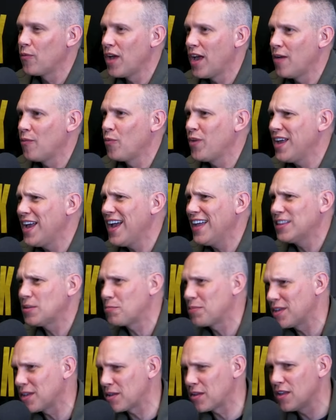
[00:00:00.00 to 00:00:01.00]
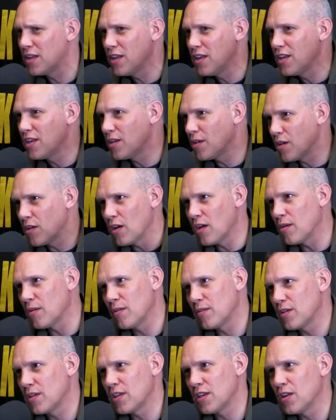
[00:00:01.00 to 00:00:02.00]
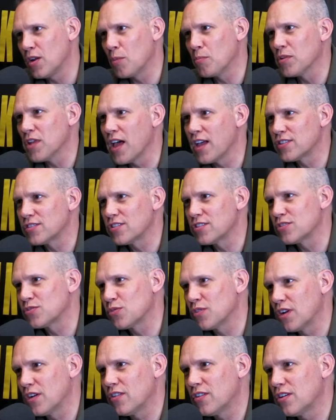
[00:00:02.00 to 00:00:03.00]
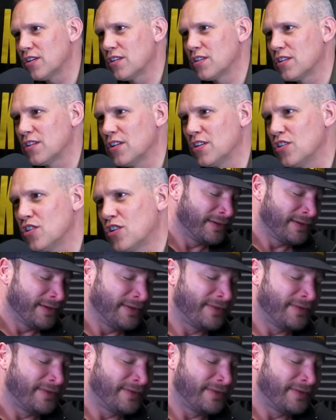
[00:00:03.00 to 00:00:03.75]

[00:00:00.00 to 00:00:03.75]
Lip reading: and we had the big, blasters, whatever. You could have.